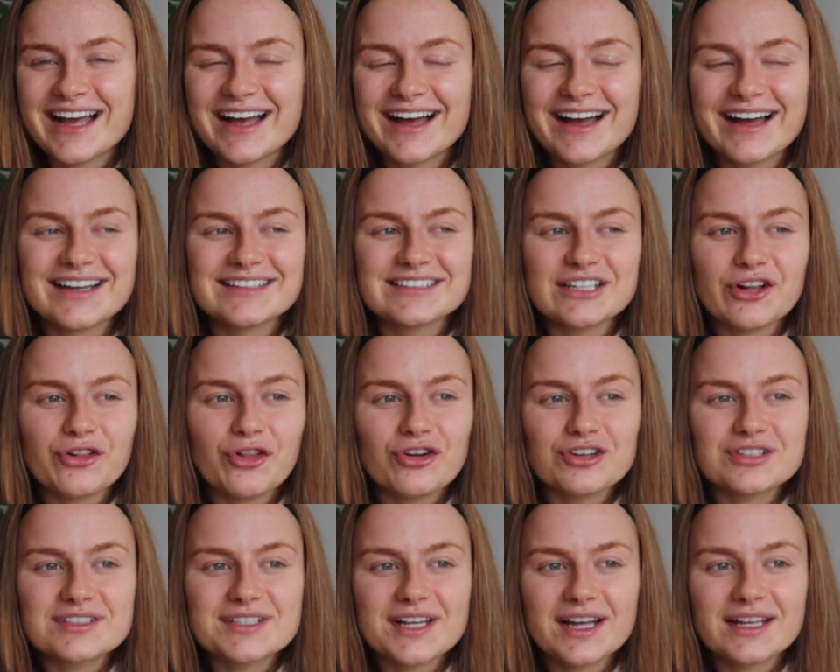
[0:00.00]
and
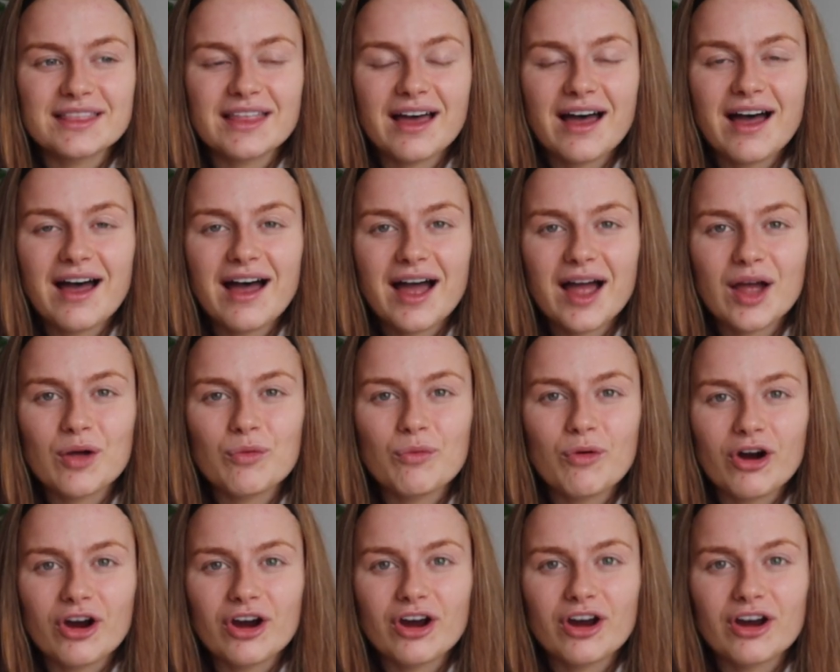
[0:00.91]
alongside that I
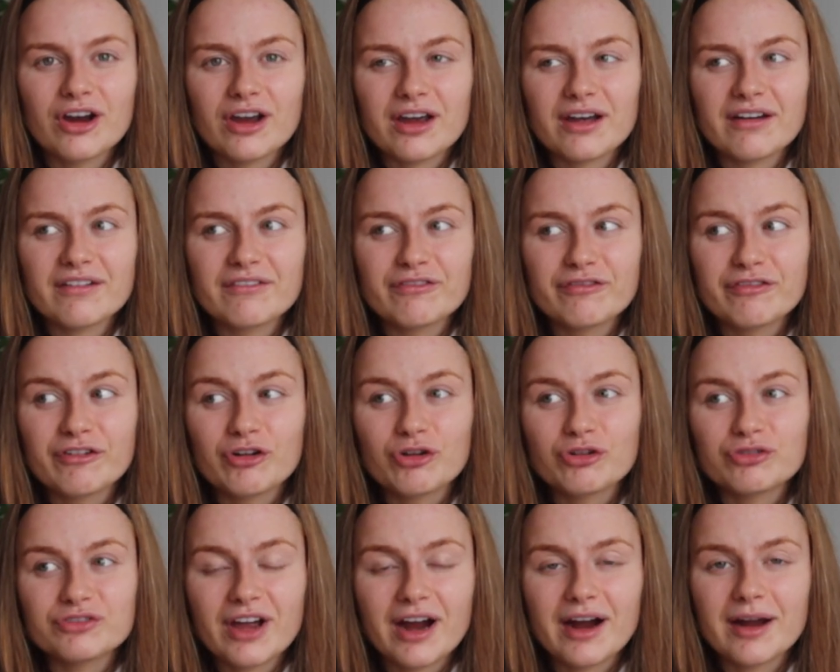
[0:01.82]
work
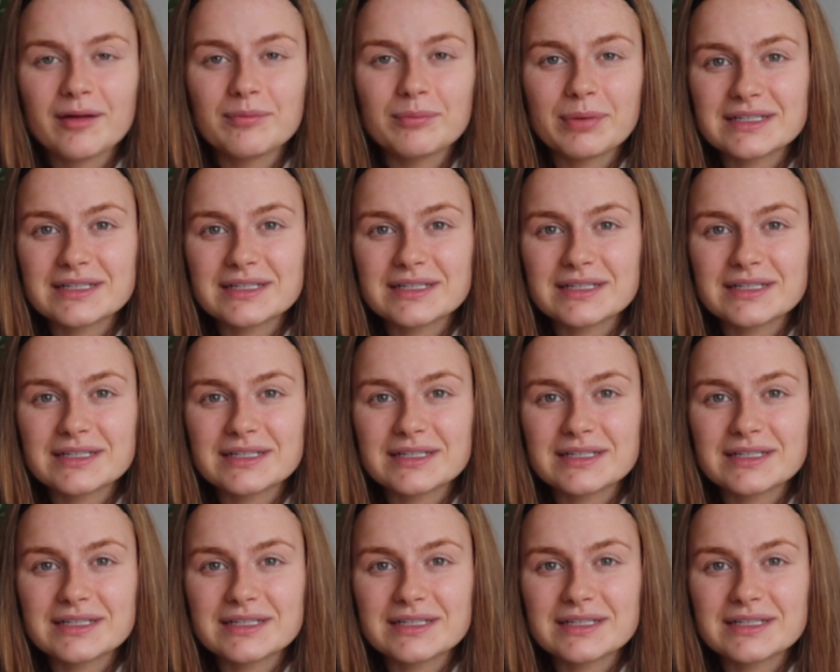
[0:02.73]
full-time.